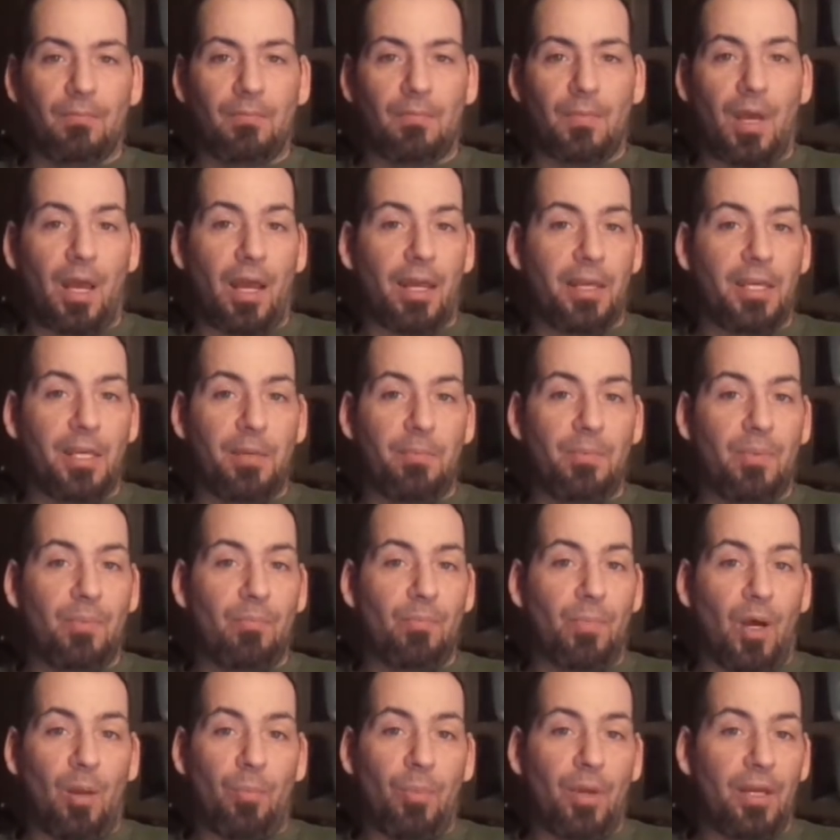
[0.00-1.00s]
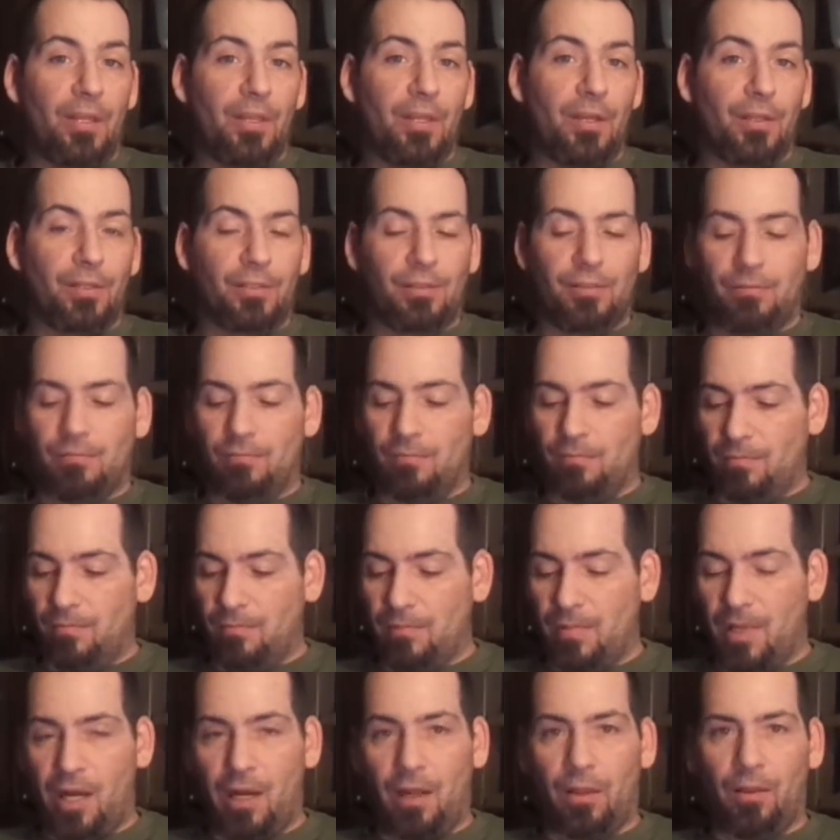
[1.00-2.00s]
I keep ball pythons.
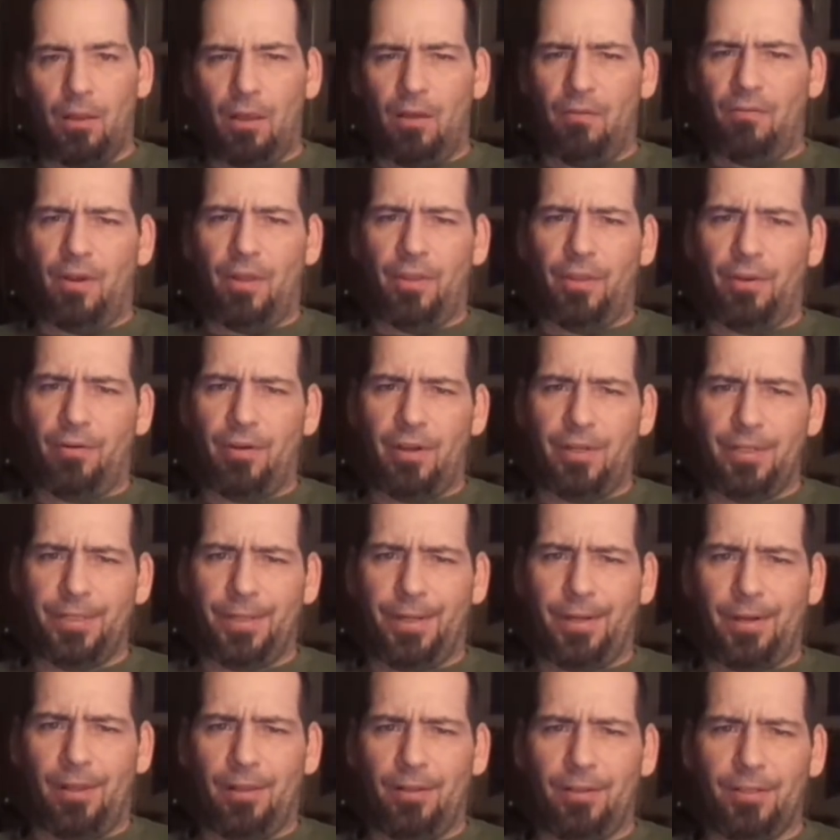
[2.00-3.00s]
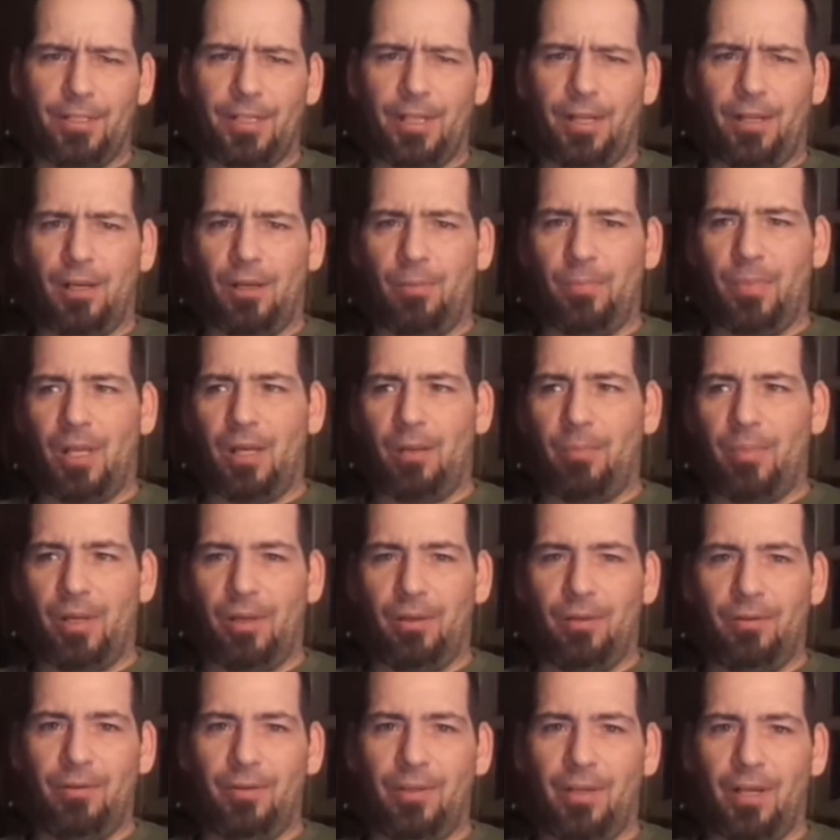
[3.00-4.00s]
And I love all the crazy colors they come in. I
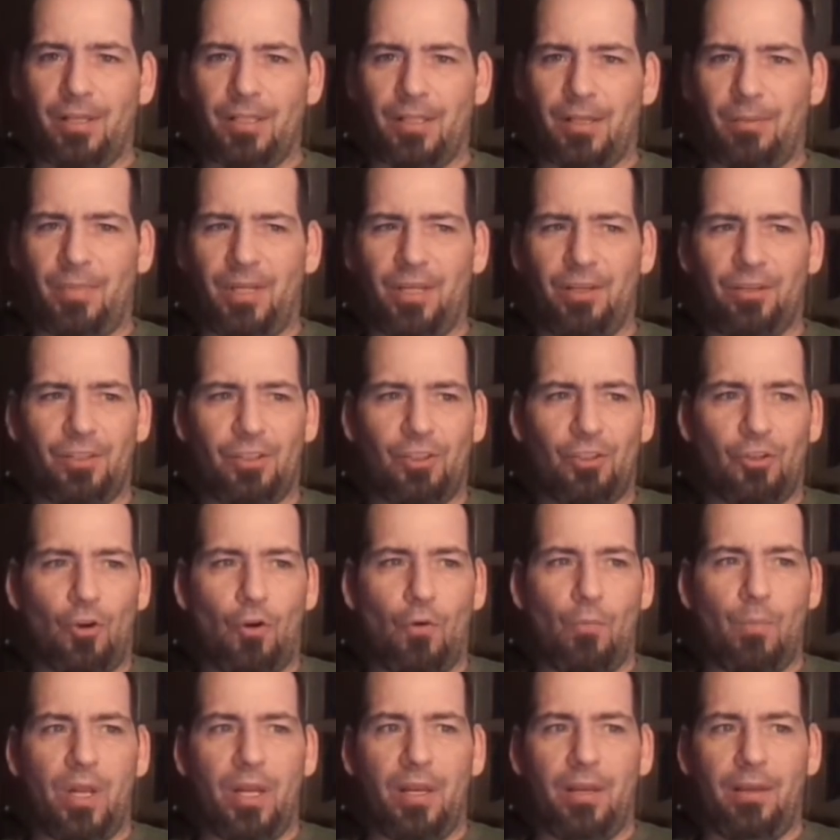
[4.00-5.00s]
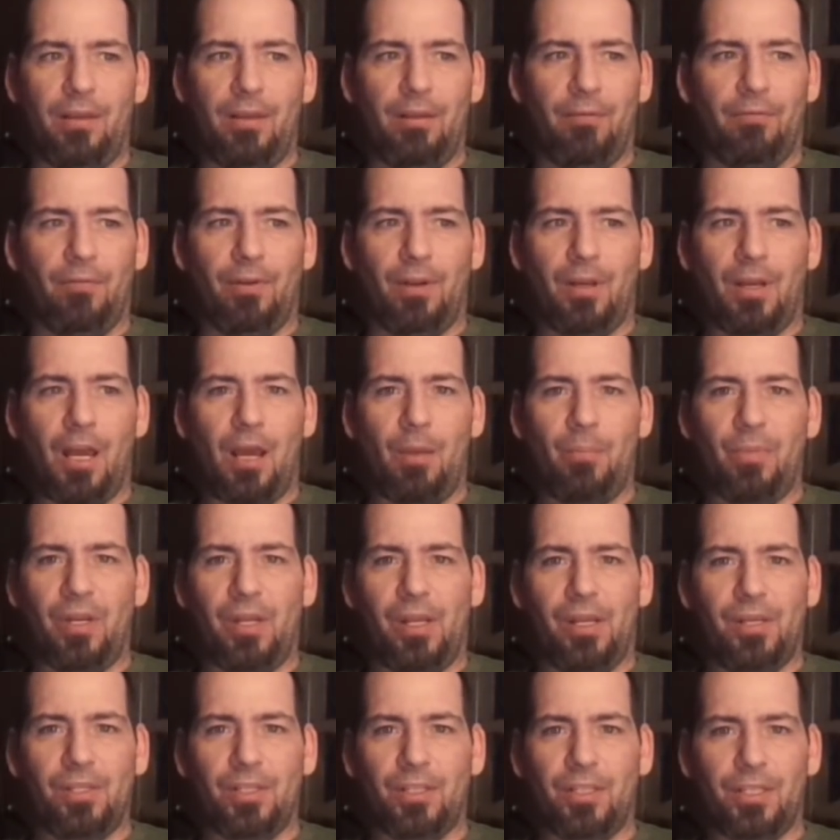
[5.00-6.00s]
mean, who doesn't? I mean, there's so many different
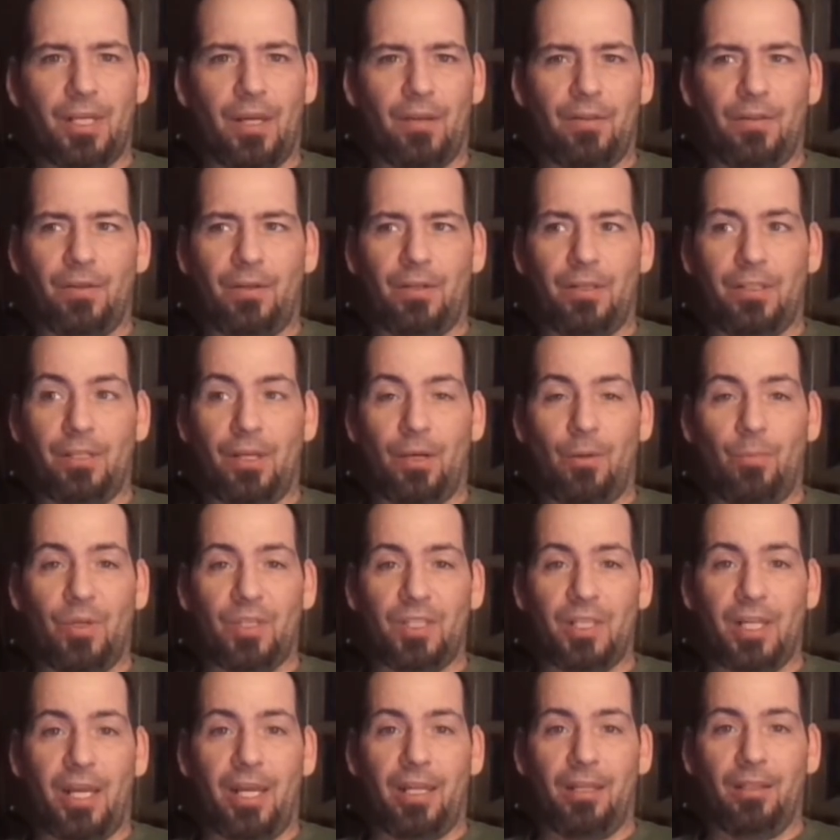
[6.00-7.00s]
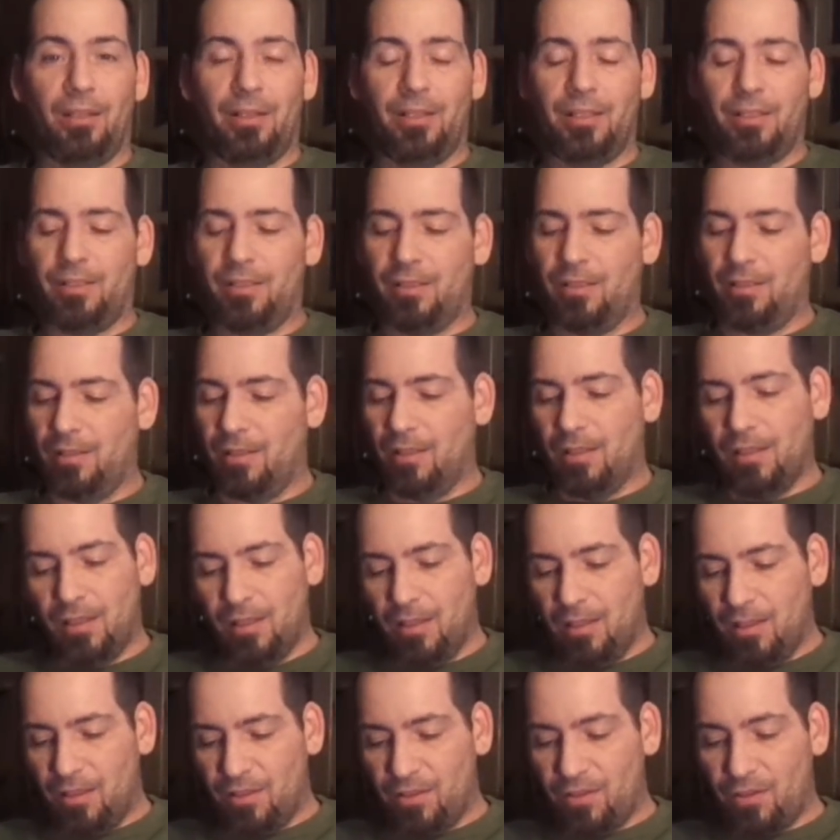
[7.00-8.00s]
combinations out there. It's almost endless.
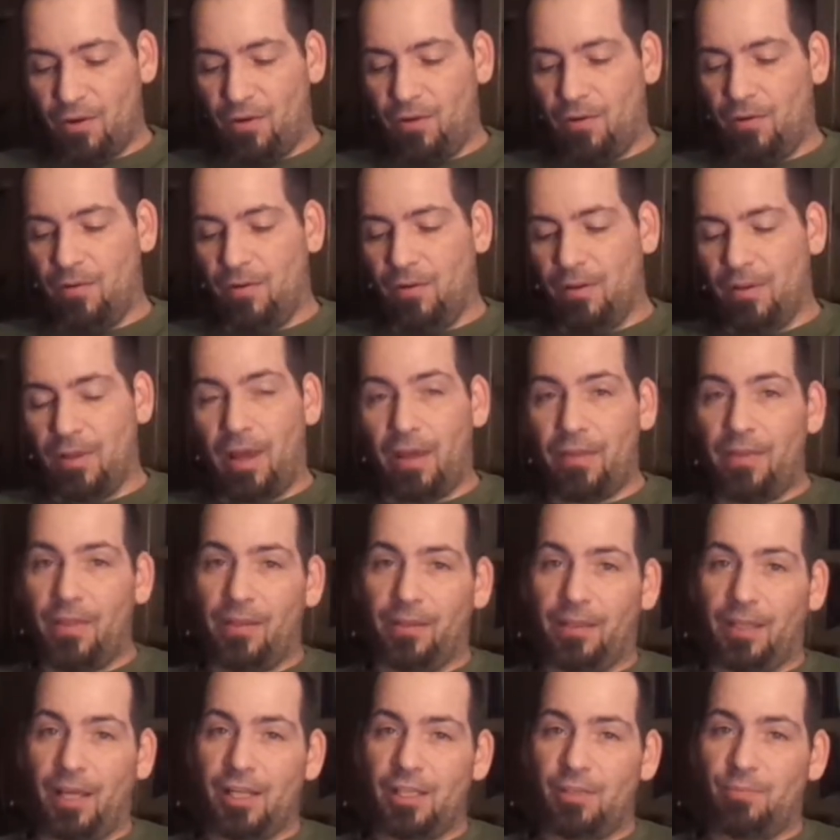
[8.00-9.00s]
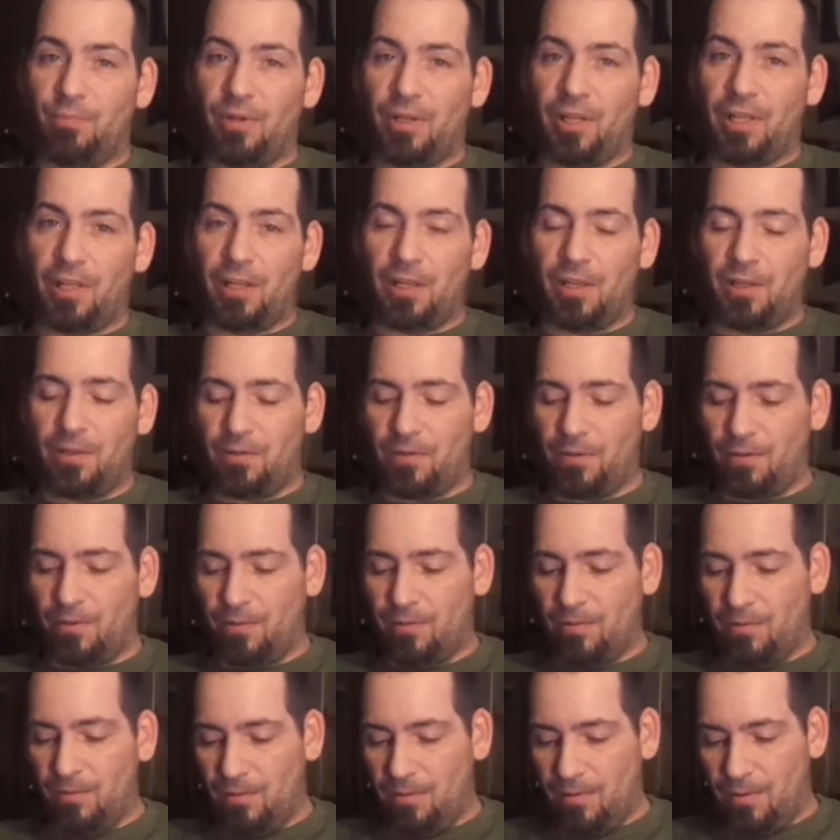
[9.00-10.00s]
So I think that's pretty neat too.
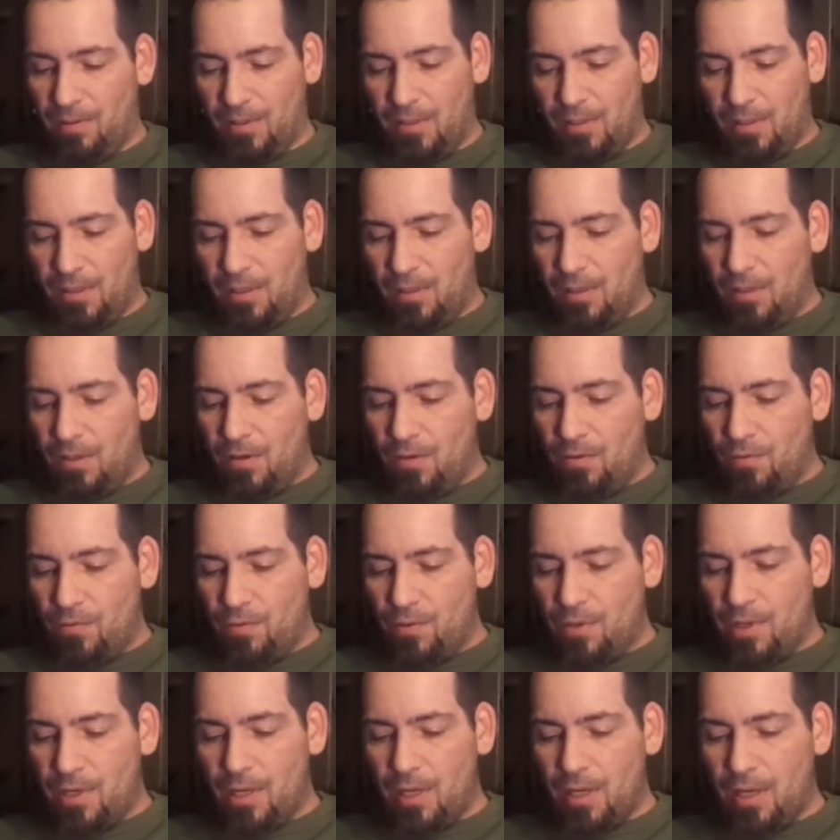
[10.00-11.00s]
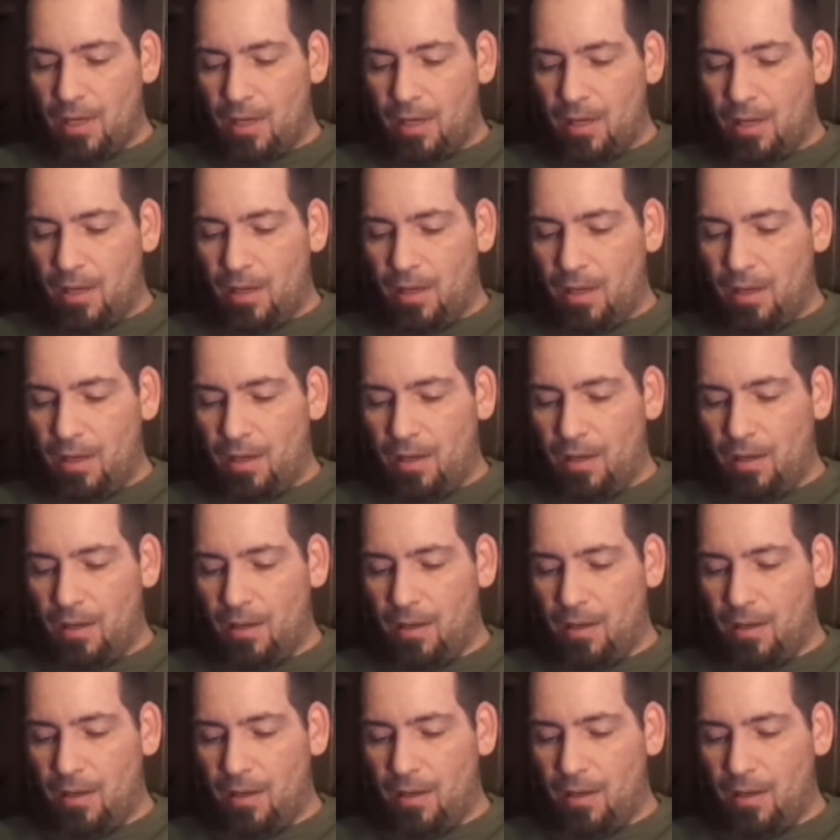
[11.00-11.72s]
Okay.